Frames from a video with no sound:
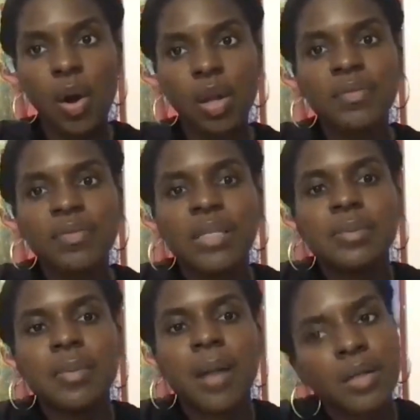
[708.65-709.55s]
all of
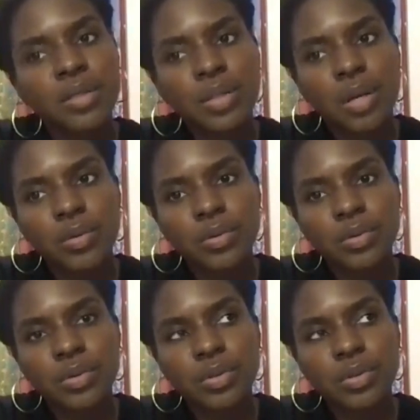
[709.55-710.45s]
these
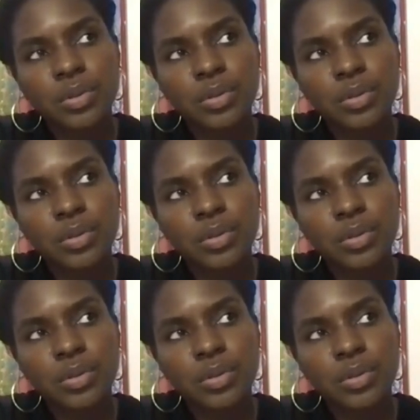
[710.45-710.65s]
milestones,